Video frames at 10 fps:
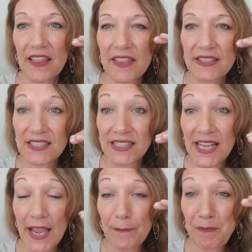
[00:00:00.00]
the
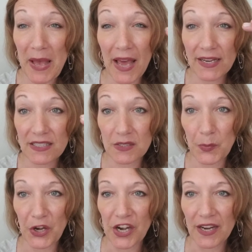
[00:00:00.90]
same bad
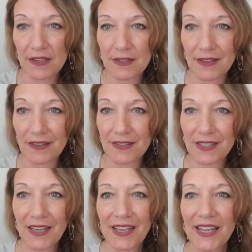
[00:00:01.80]
experiences
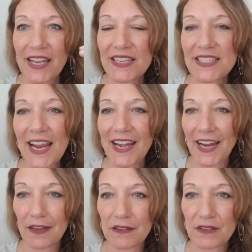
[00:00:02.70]
in
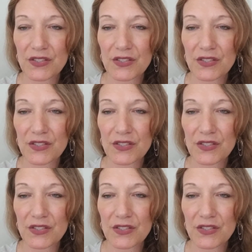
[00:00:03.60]
dating.